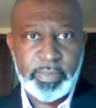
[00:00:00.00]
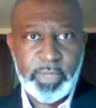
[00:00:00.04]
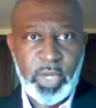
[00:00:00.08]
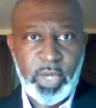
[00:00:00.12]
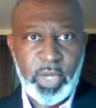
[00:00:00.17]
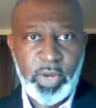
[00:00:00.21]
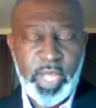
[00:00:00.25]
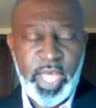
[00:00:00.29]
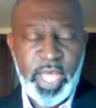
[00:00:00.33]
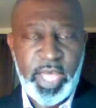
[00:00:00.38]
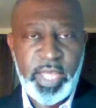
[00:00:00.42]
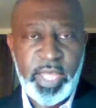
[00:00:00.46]

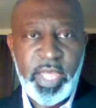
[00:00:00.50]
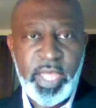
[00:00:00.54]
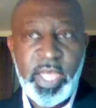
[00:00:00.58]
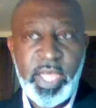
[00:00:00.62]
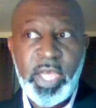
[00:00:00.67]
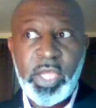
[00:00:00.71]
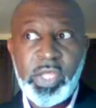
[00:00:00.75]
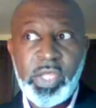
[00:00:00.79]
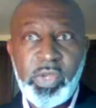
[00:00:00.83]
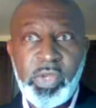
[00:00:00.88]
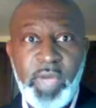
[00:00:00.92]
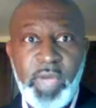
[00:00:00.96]
Okay.
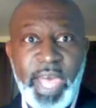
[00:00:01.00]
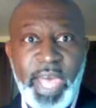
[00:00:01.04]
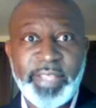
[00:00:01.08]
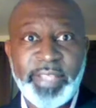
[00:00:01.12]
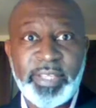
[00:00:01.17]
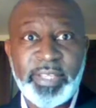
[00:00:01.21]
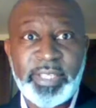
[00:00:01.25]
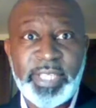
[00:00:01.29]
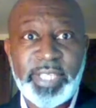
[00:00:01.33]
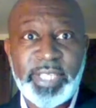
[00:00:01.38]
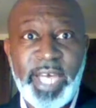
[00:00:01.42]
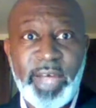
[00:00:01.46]
You have
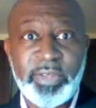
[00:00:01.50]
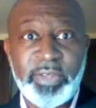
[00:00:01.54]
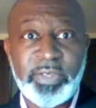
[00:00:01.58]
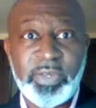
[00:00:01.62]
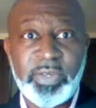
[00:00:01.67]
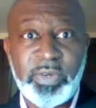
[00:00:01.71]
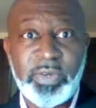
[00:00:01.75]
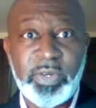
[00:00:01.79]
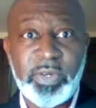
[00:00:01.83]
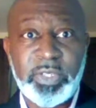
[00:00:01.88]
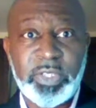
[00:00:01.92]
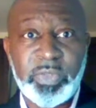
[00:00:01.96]
to talk
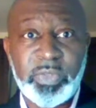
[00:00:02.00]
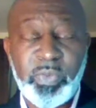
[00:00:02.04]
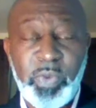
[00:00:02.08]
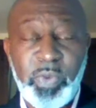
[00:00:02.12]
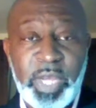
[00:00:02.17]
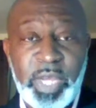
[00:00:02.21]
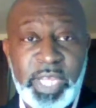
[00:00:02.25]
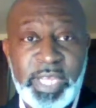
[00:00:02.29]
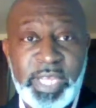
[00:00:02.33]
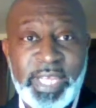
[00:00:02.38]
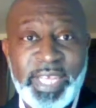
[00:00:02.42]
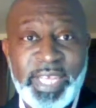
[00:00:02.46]
to her
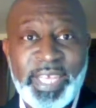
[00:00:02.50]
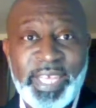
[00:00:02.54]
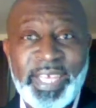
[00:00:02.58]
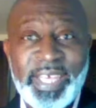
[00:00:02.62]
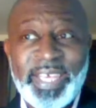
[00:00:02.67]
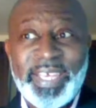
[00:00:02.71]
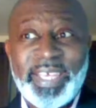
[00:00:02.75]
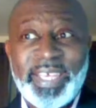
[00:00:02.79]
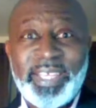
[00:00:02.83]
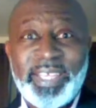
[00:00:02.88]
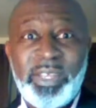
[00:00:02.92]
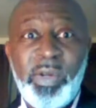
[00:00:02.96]
sweet.
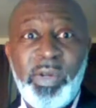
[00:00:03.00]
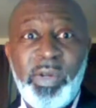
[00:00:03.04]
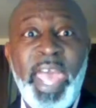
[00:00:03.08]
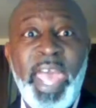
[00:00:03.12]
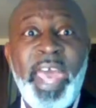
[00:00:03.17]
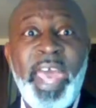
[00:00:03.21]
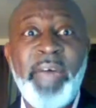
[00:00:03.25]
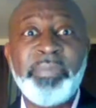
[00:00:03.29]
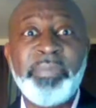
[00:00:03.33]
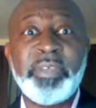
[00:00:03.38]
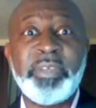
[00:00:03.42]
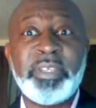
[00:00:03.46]
You
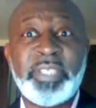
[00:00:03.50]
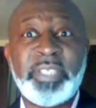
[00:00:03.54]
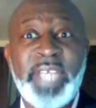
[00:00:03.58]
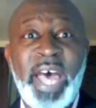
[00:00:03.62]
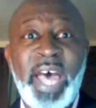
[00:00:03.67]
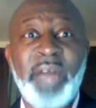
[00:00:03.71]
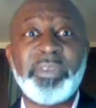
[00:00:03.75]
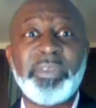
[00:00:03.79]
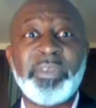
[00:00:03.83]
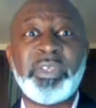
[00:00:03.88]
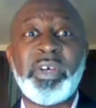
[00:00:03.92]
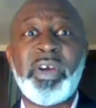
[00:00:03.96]
have to
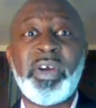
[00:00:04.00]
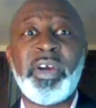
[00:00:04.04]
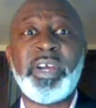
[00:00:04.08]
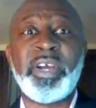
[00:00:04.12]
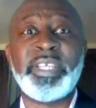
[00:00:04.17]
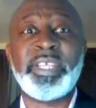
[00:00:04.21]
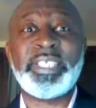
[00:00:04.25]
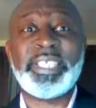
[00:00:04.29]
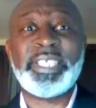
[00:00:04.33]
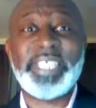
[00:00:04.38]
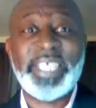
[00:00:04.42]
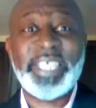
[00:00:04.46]
talk to
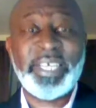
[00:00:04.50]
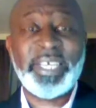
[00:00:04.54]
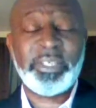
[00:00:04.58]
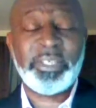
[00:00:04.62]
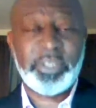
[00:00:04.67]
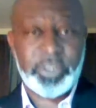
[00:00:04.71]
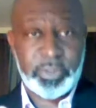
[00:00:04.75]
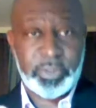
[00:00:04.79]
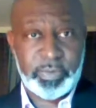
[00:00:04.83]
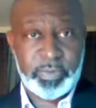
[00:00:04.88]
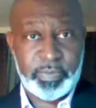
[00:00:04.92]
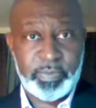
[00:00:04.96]
her
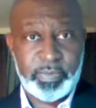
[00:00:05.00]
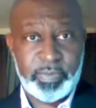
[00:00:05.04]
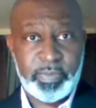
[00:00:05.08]
gentle.